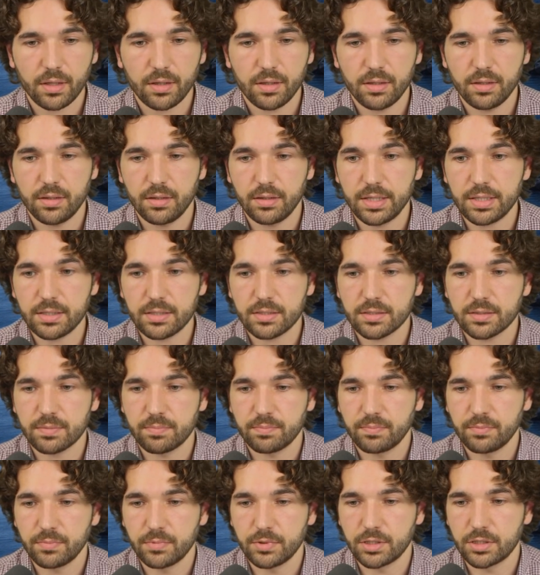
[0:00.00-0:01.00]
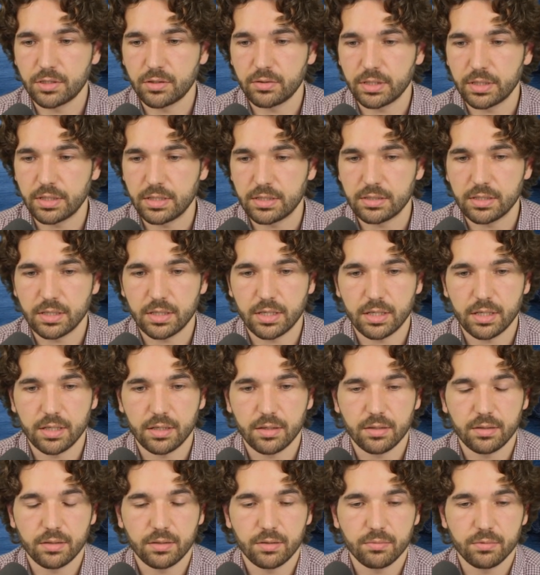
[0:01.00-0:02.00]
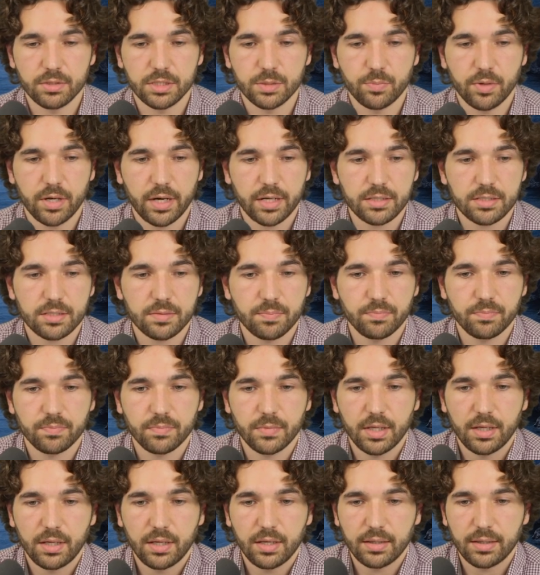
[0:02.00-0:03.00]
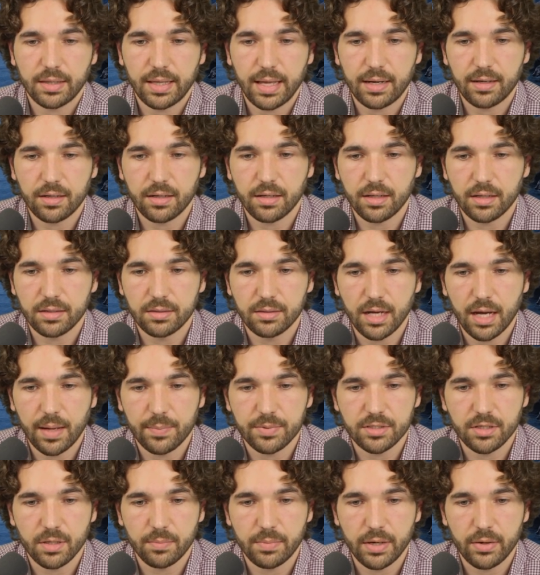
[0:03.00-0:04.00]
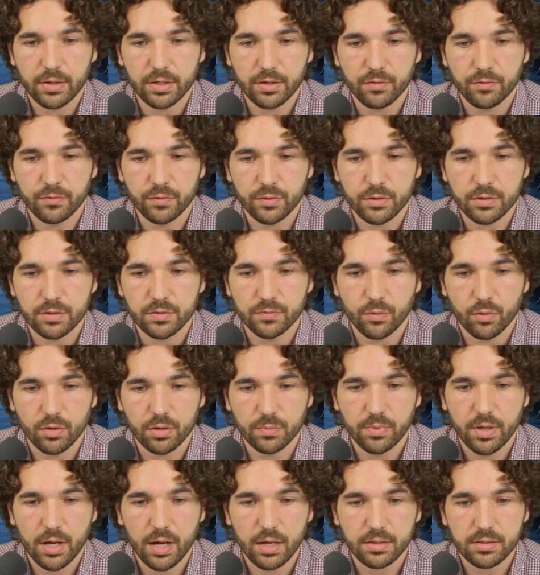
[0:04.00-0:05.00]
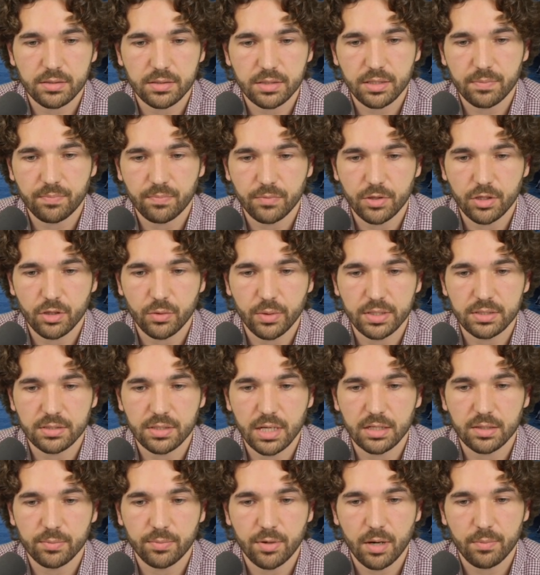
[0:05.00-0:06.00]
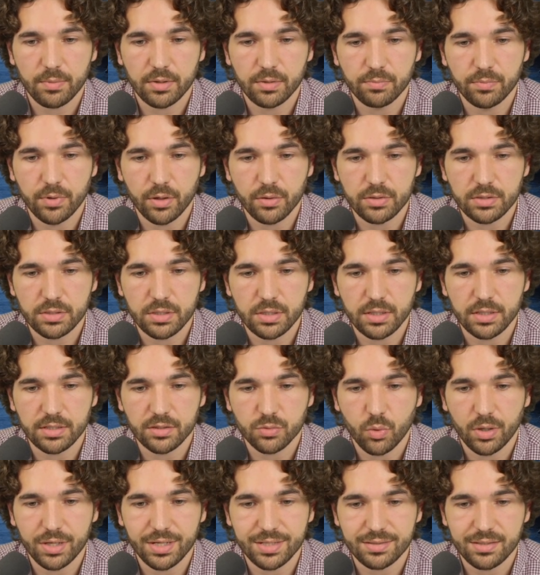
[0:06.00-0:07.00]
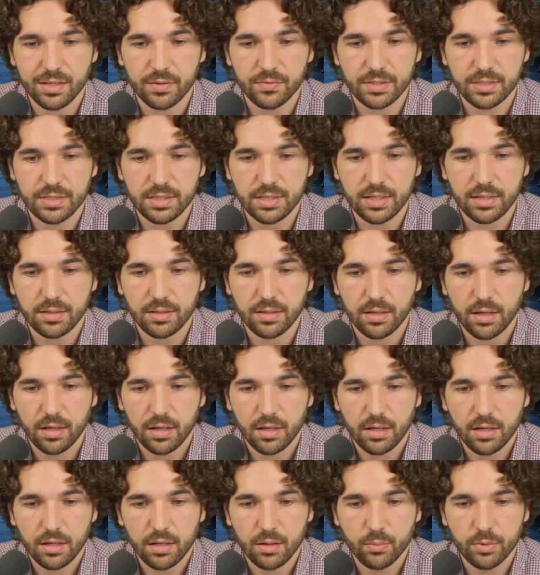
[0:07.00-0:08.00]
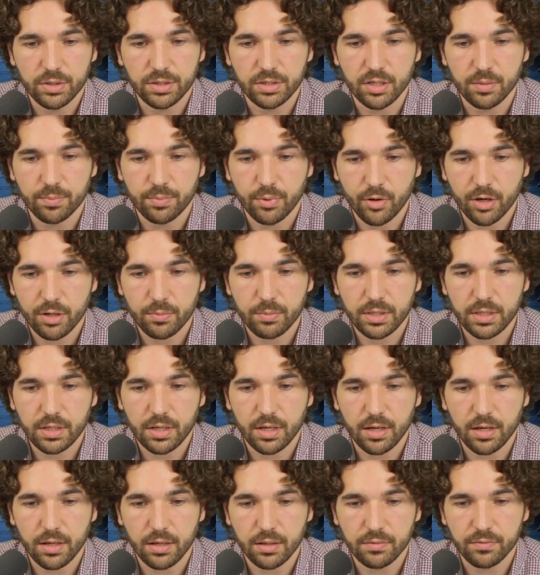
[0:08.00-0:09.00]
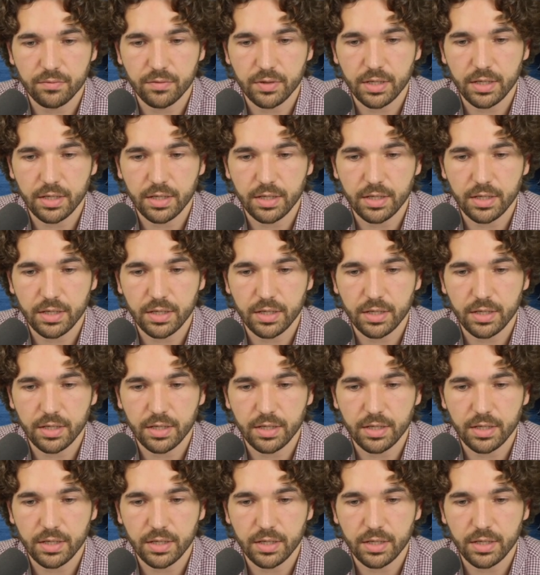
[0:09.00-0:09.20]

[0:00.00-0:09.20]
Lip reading: this during his response. Canada adopts America First foreign policy. U.S. State Department boasted in 2017 with the appointment of